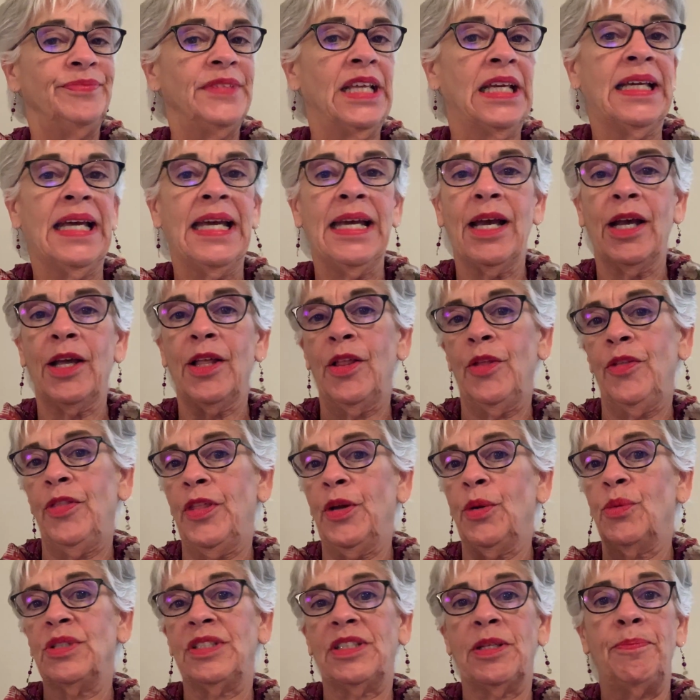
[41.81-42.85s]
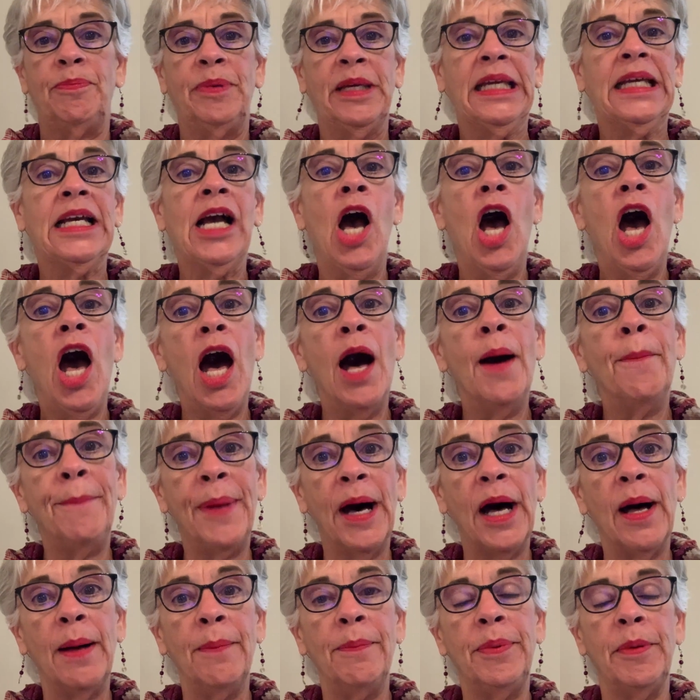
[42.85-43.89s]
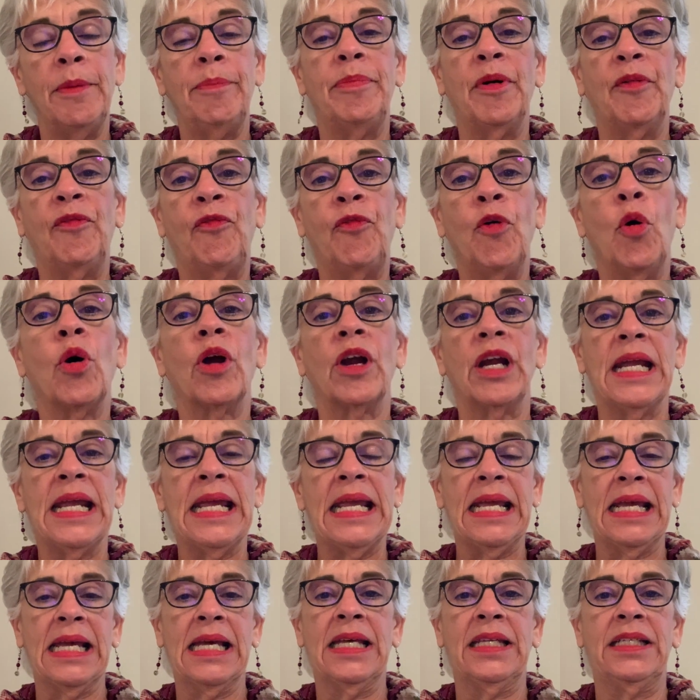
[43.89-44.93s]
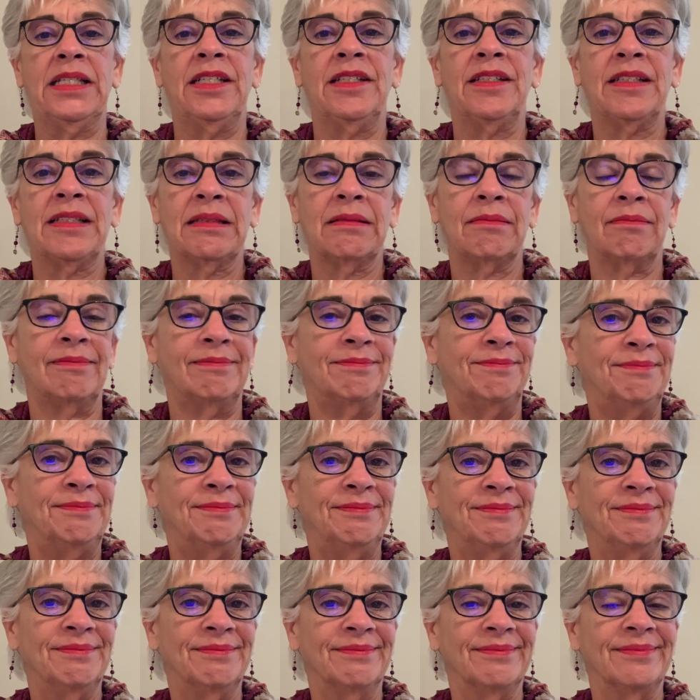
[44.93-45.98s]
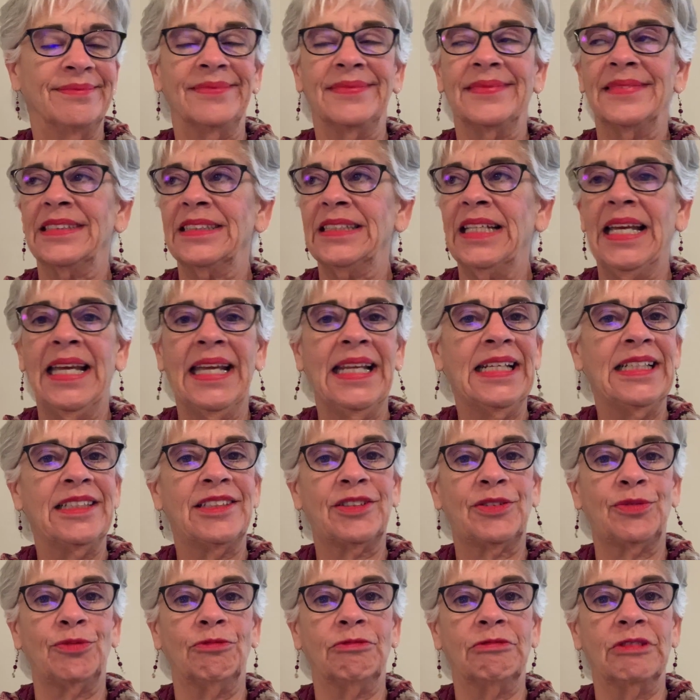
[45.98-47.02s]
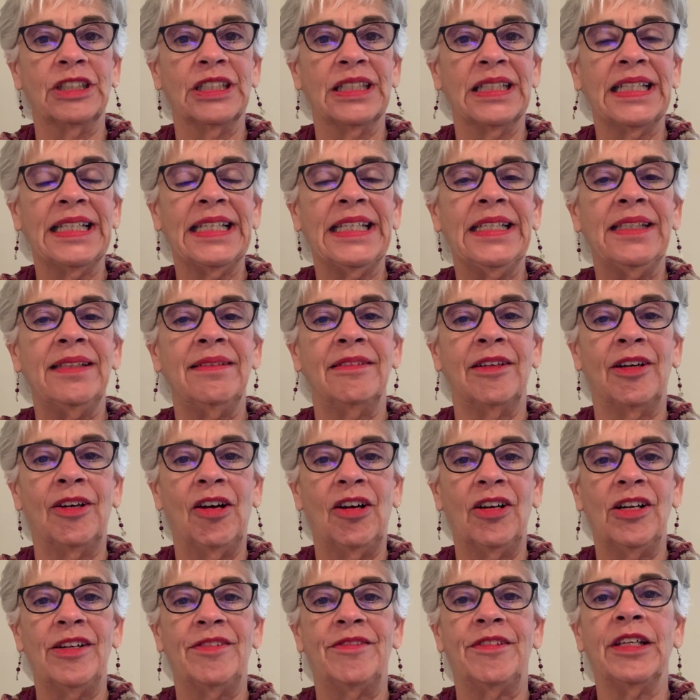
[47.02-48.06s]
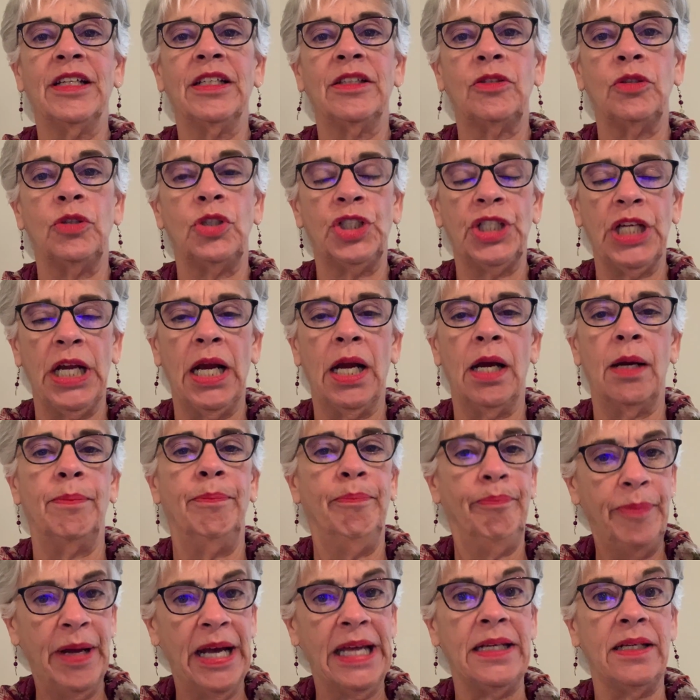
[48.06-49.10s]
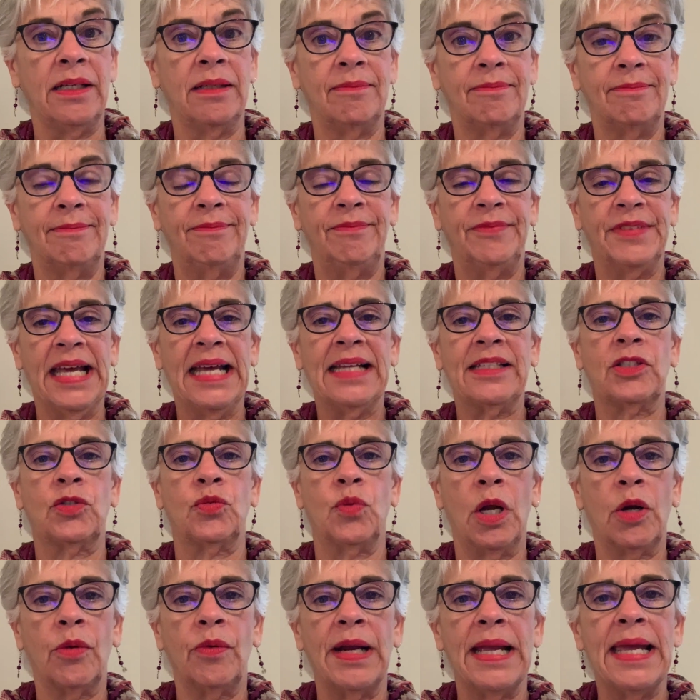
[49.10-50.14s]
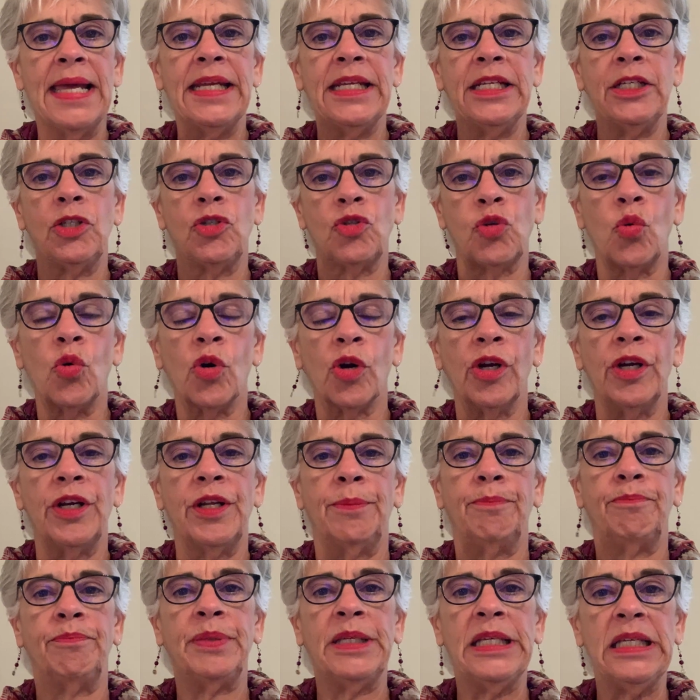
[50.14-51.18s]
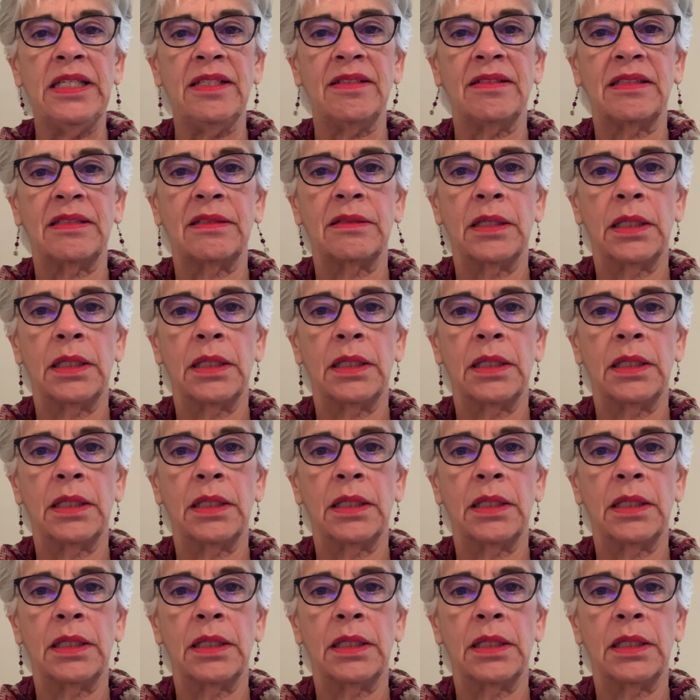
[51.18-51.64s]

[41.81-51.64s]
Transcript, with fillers: Uh, there was a big hubbub beforehand, um, and it's really a hard thing to share. But that's where we're headed toward peace.